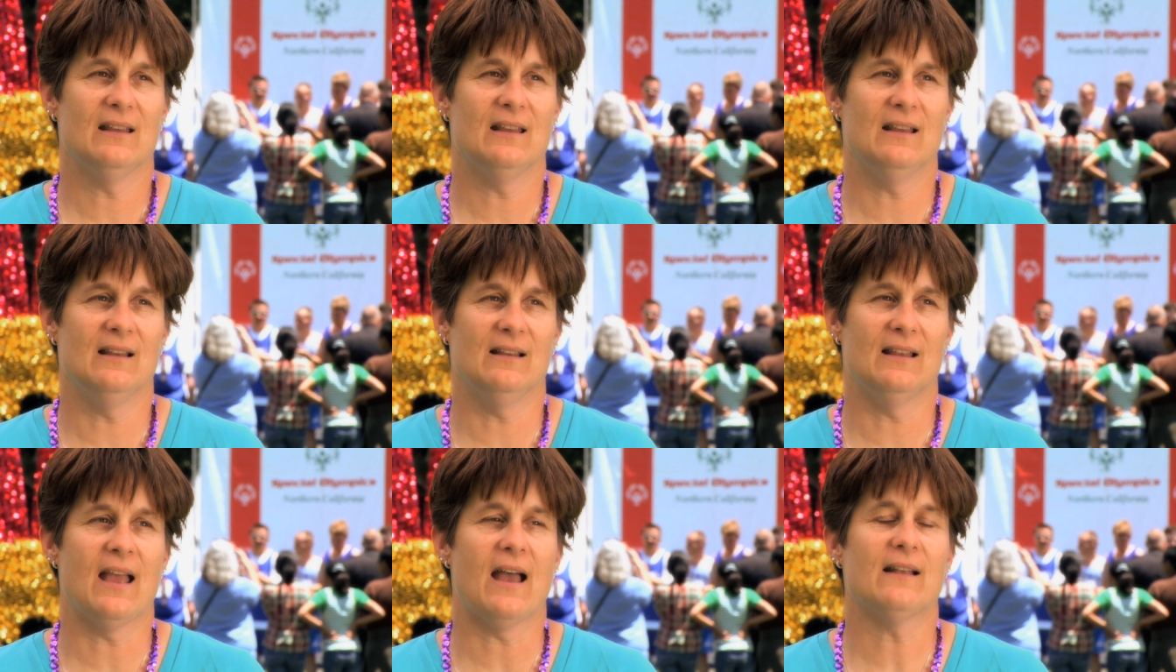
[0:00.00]

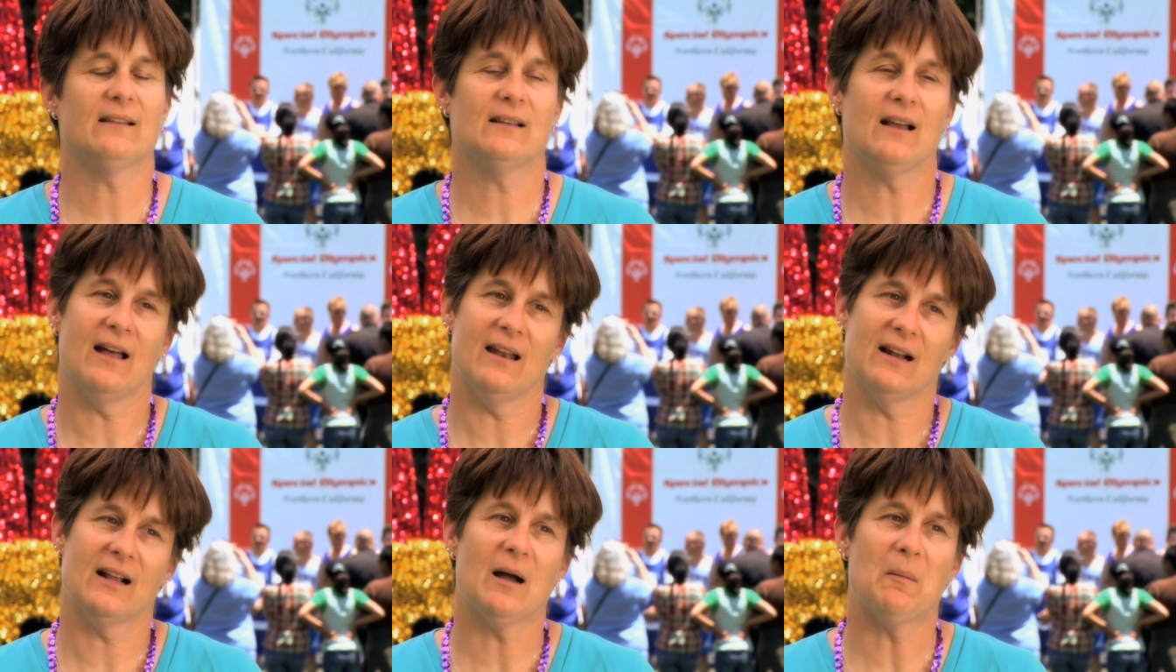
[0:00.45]
he has
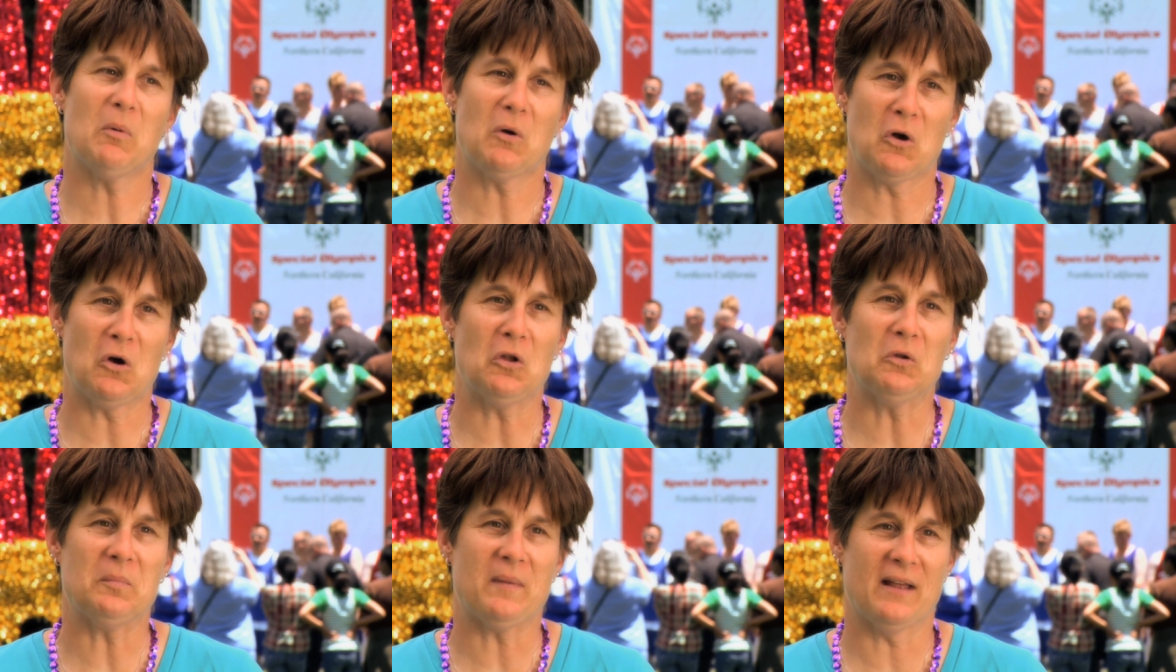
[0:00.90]
gotten a couple
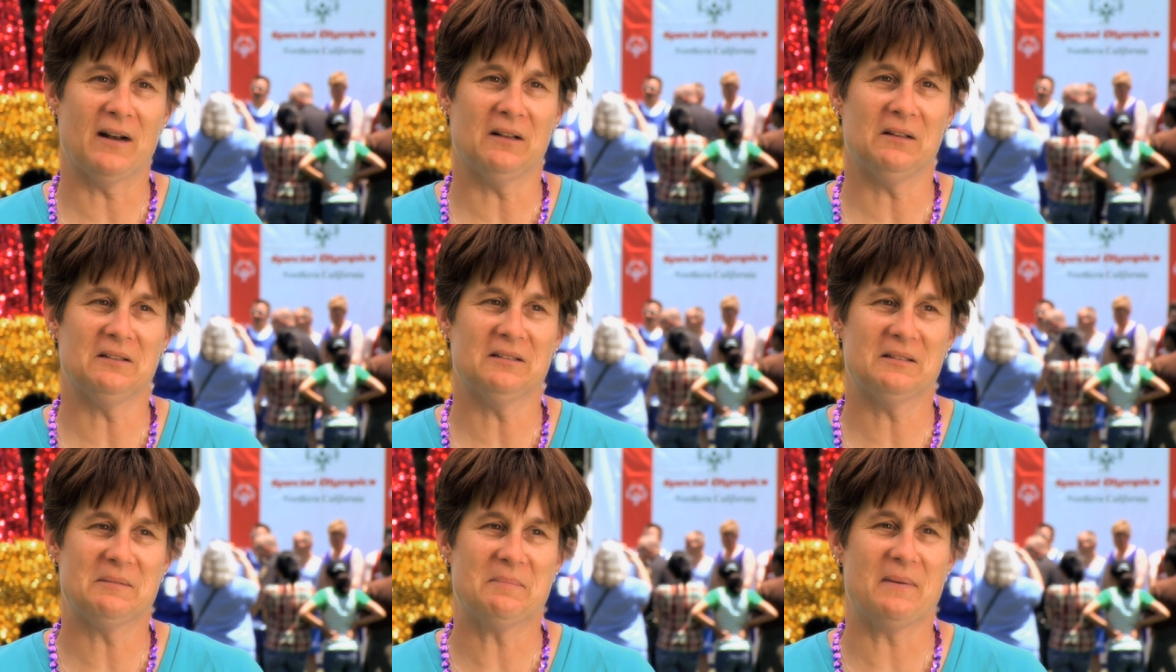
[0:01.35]
gold
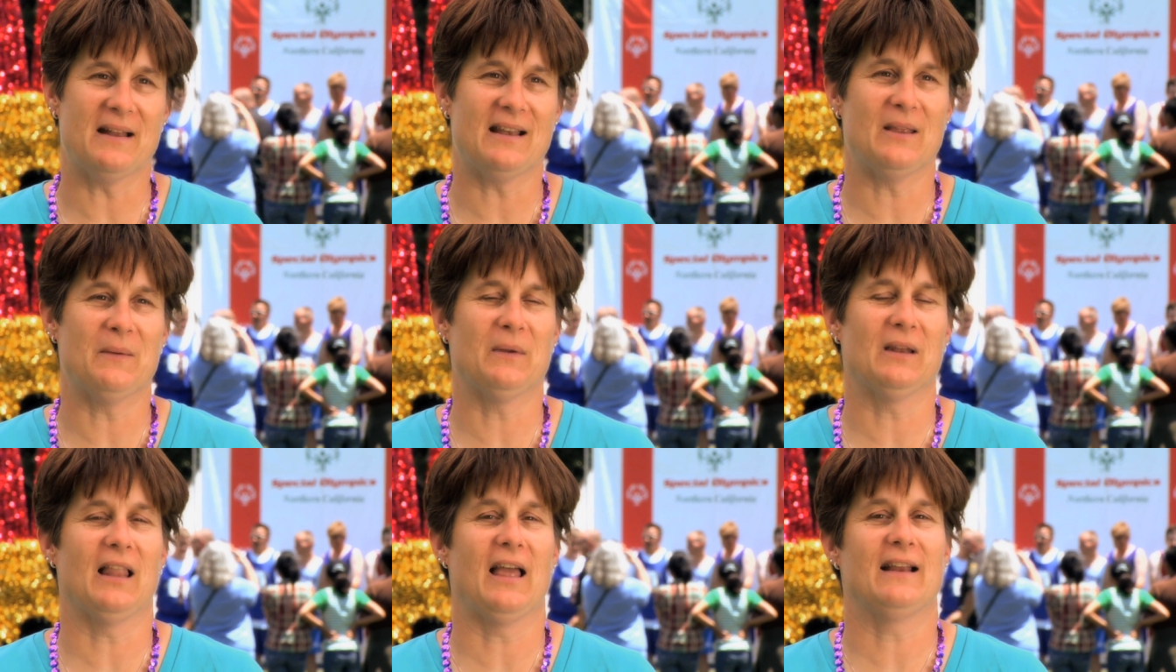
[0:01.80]
medals, but
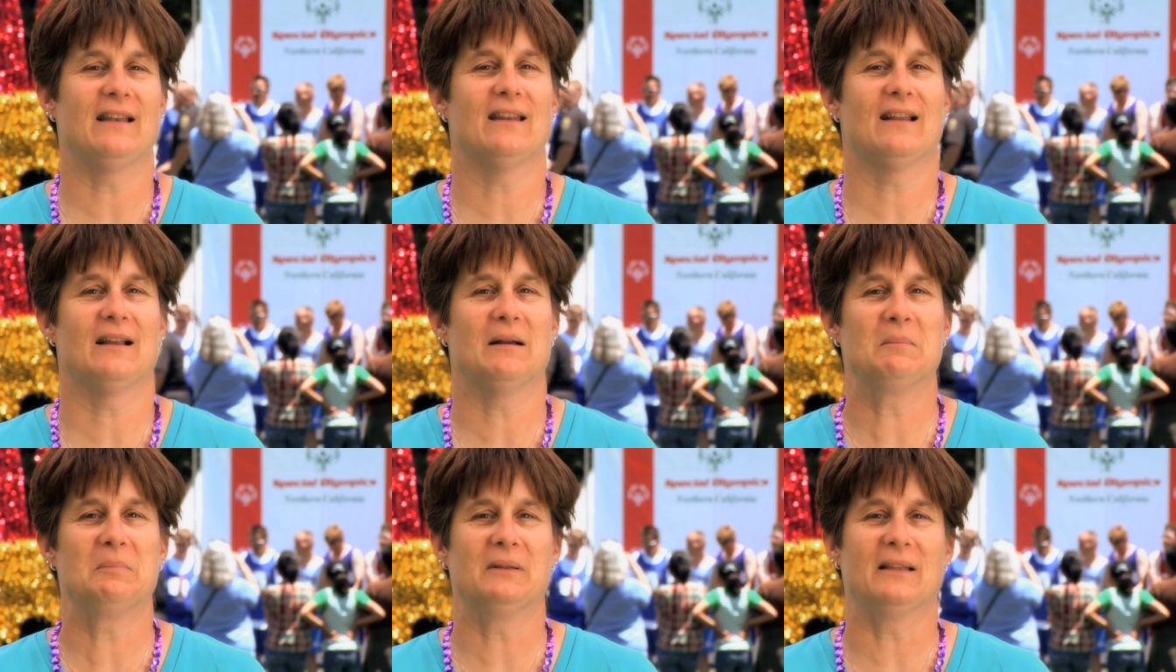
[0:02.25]
he would like
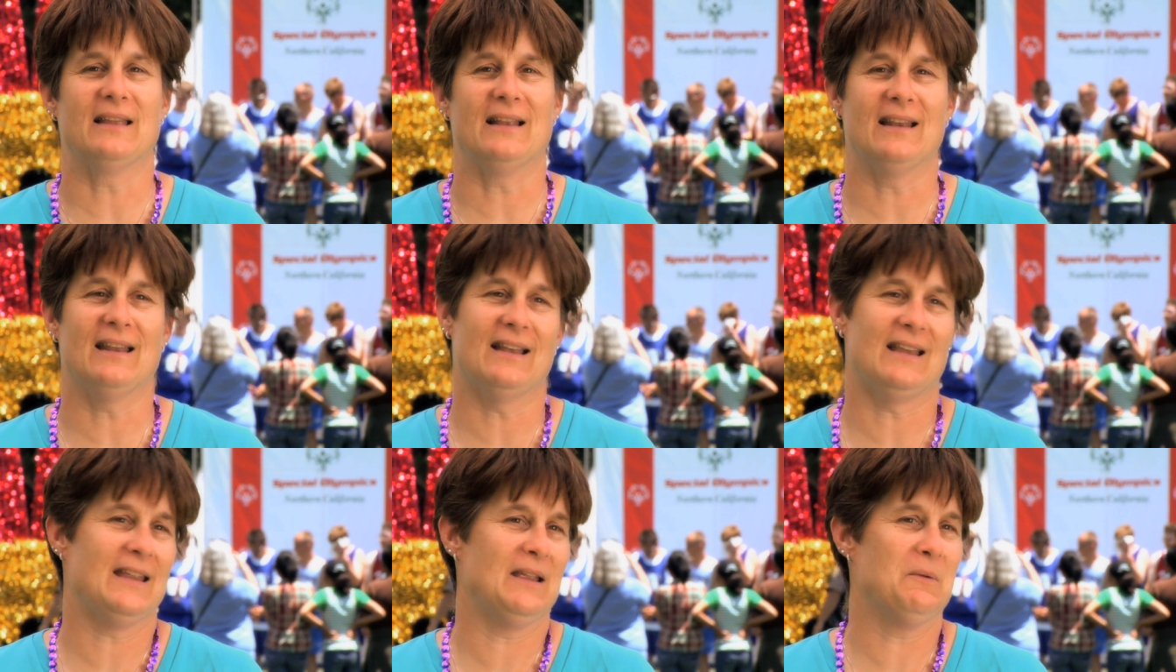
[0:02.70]
to
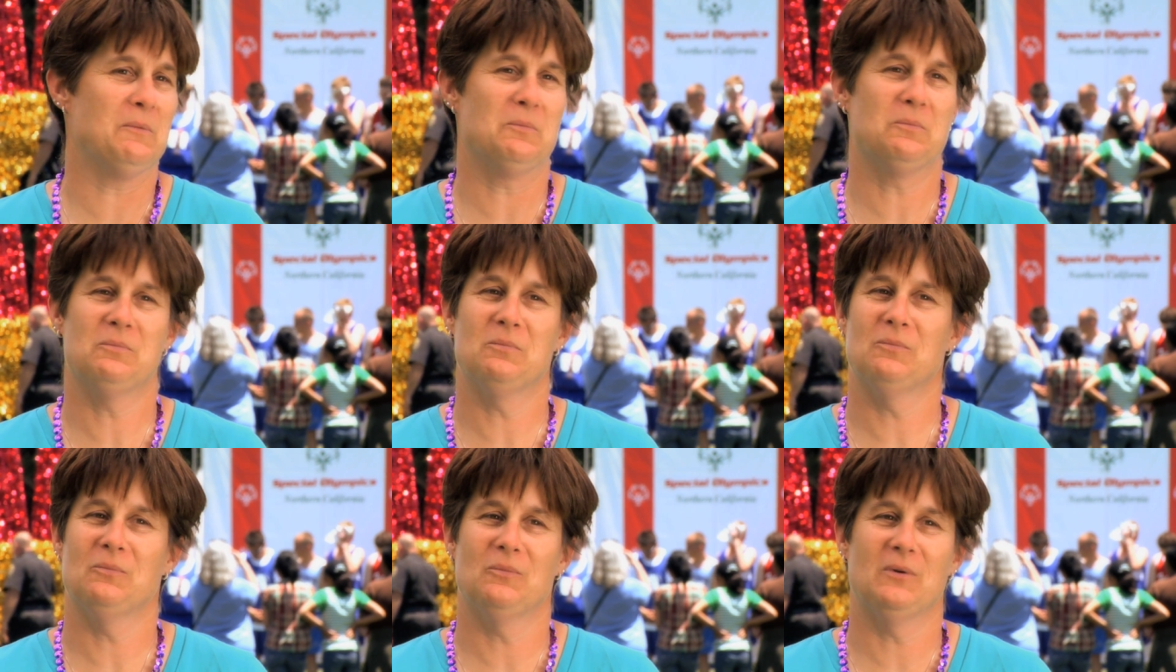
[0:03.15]
complete it. He
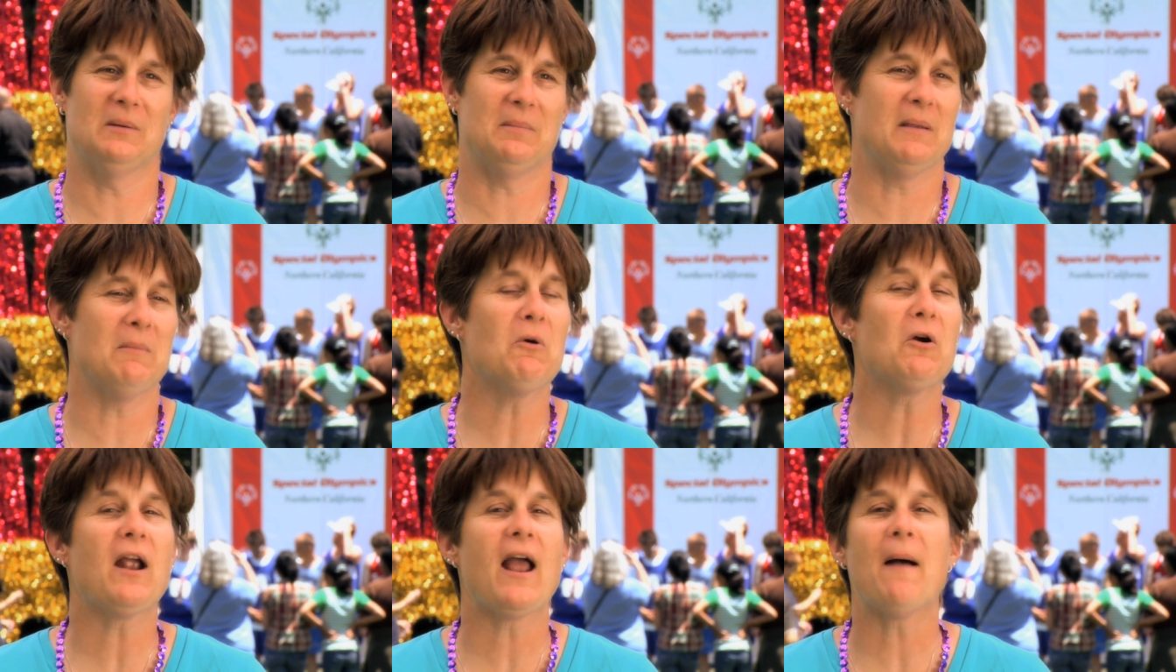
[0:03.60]
would
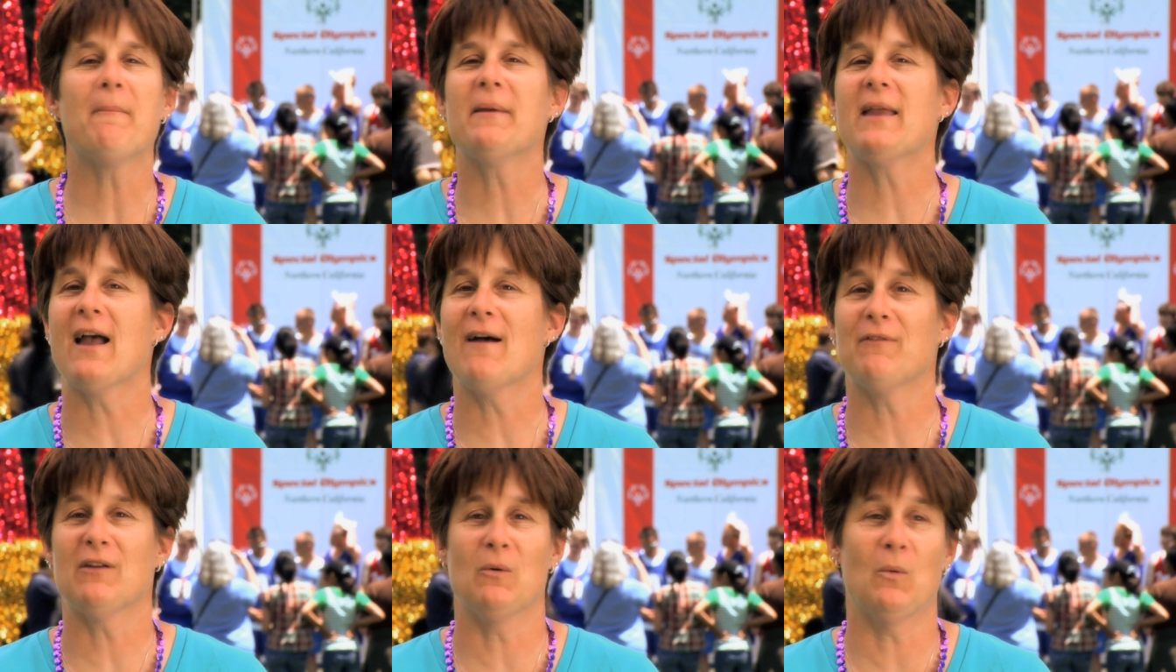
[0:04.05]
be more
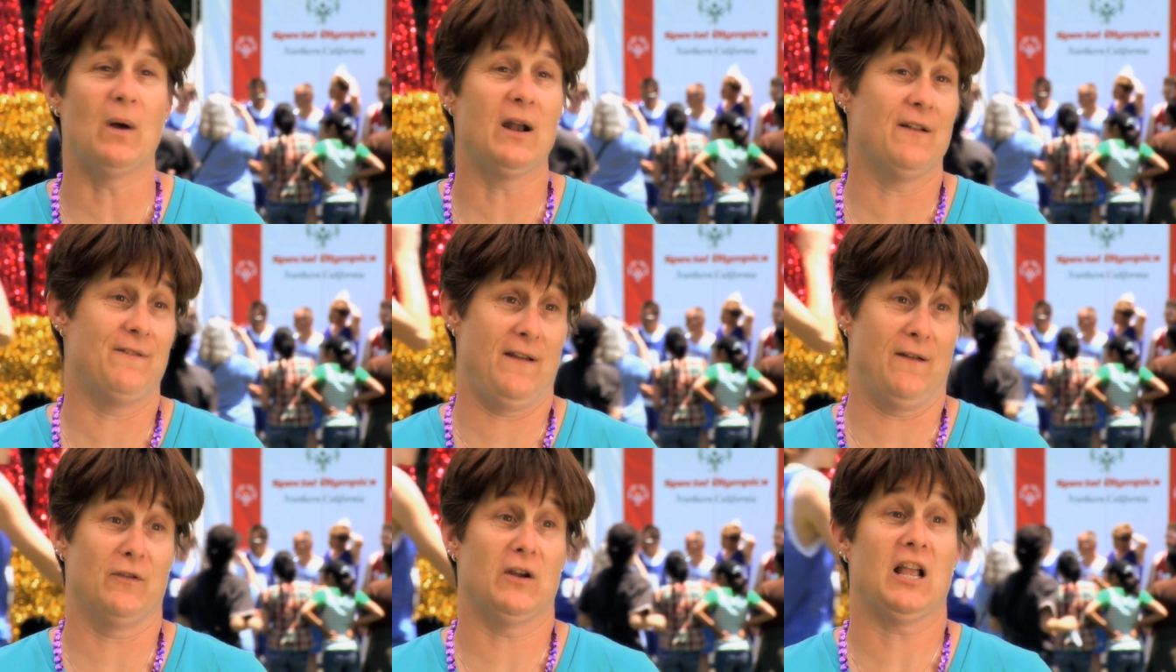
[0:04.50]
happy having one
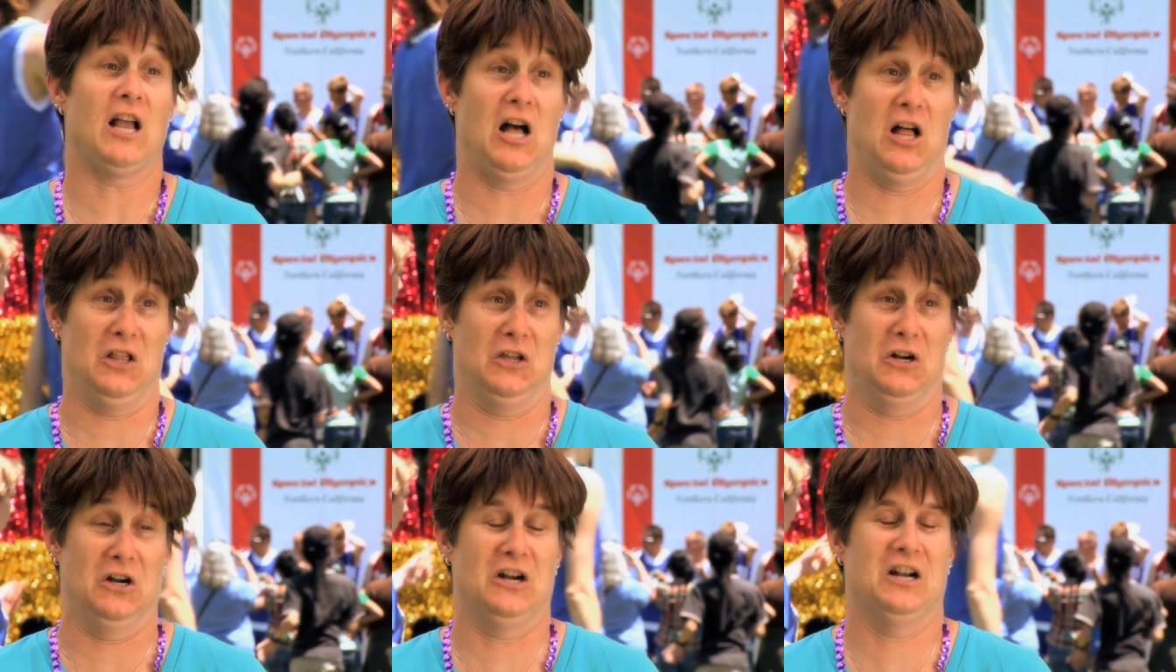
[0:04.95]
of every
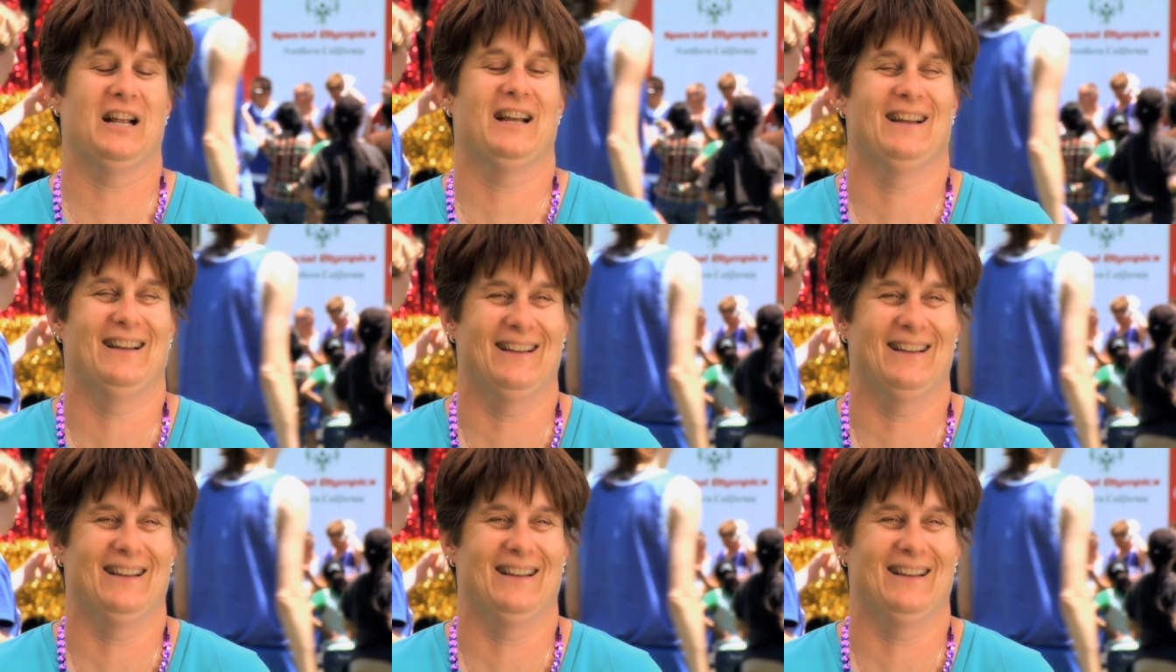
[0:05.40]
color.